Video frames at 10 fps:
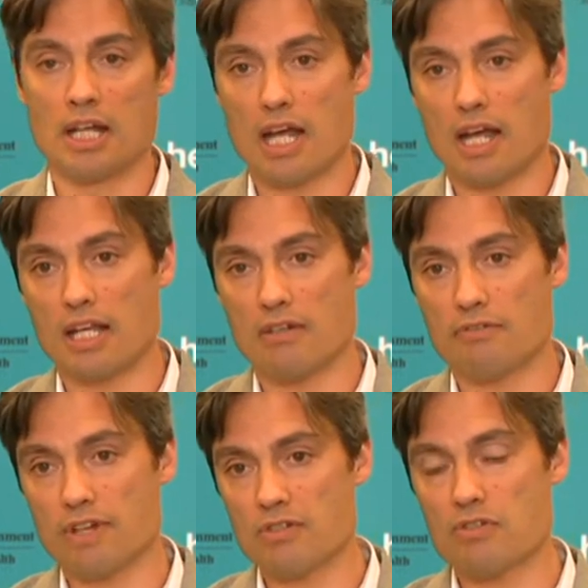uh,
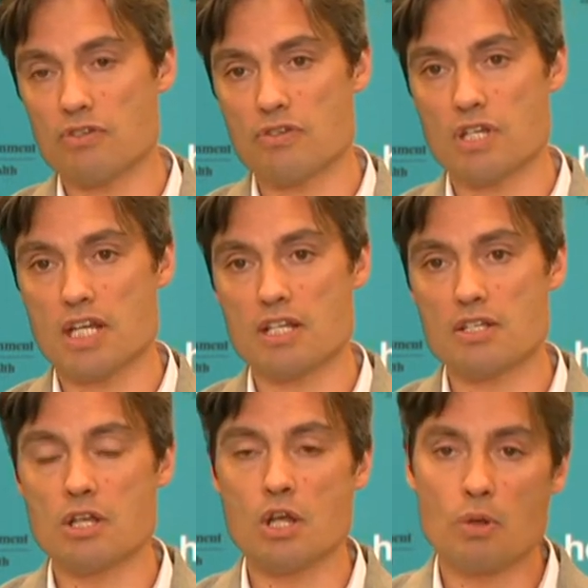infectious
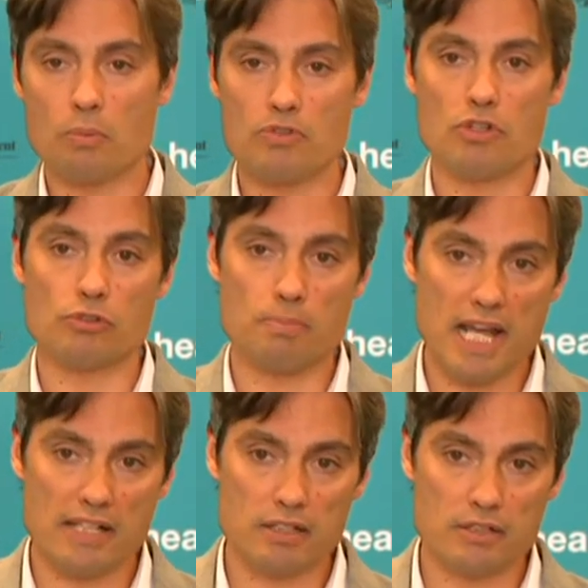disease, was
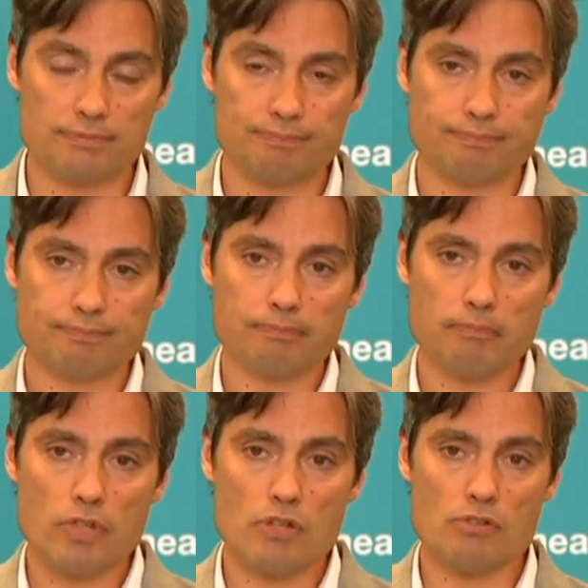expanded
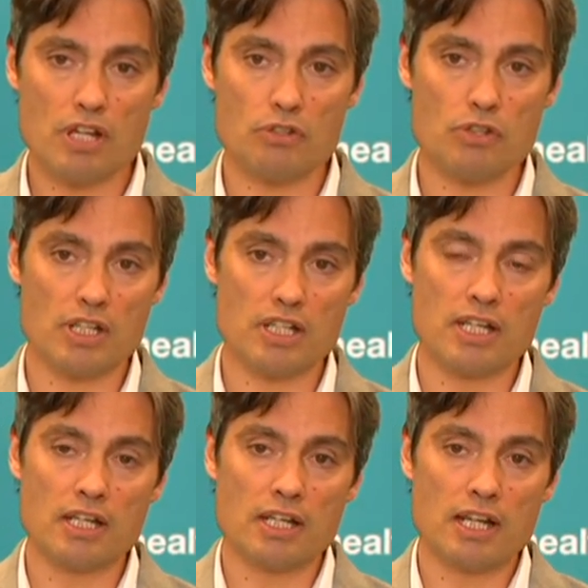such that
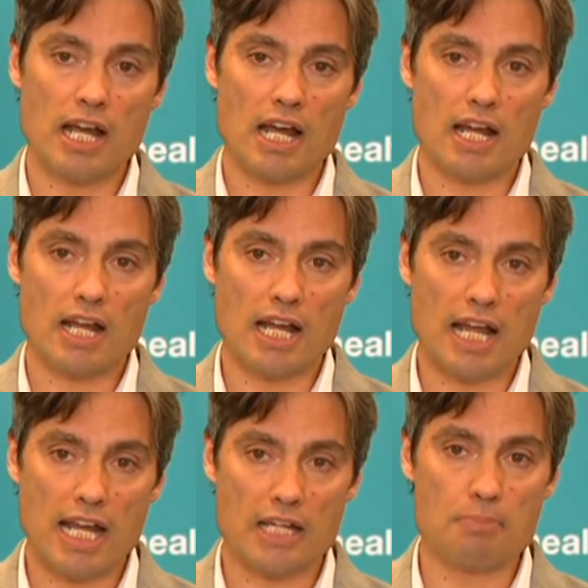uh,
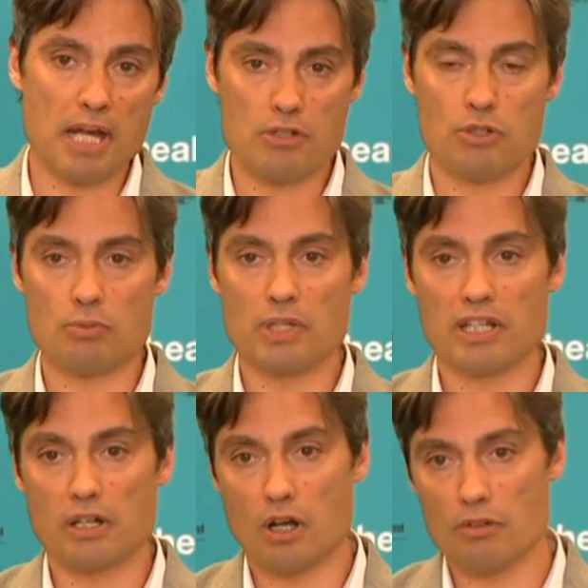any patient
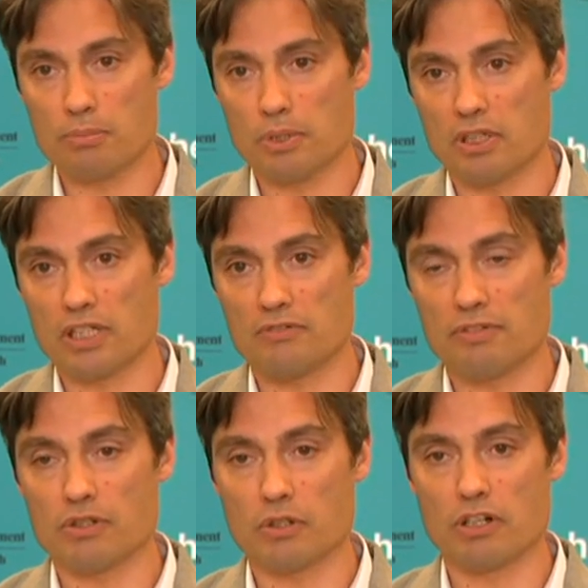within a hospital in
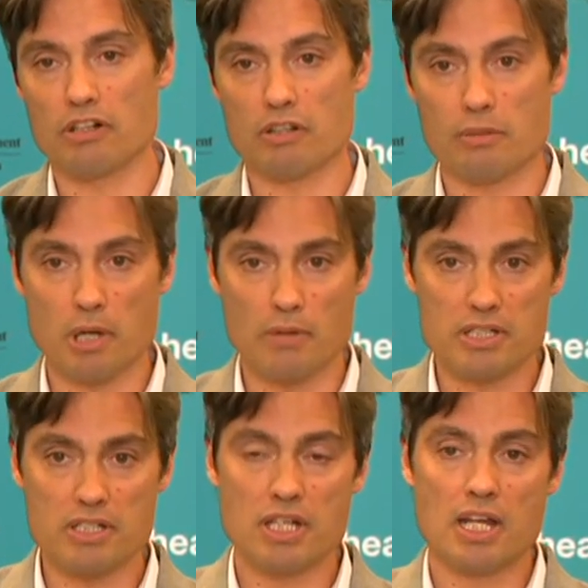Victoria at the
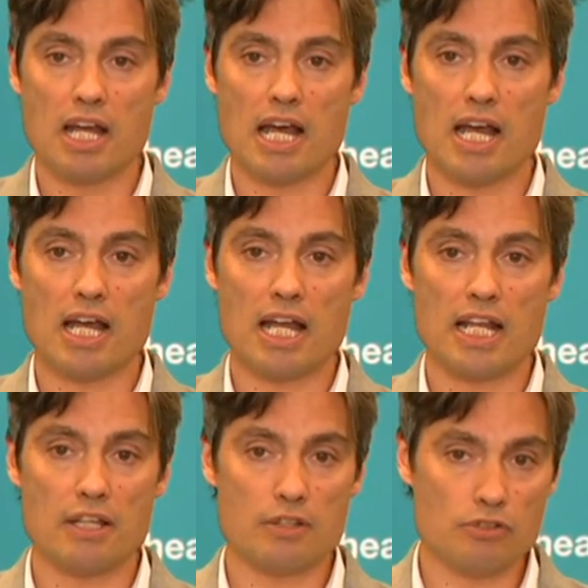moment, uh,
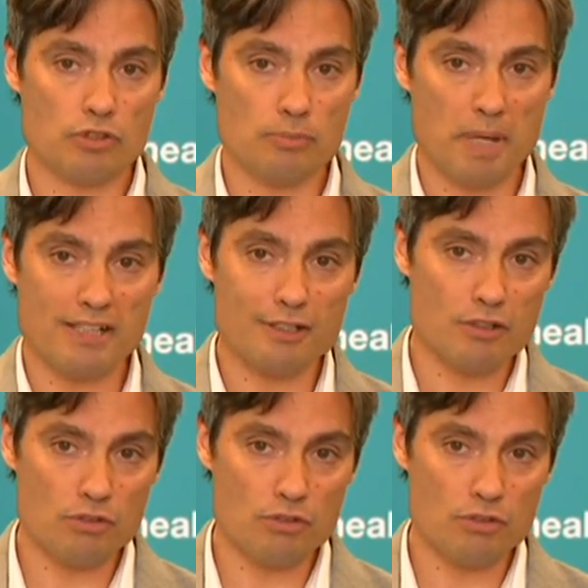either suspected,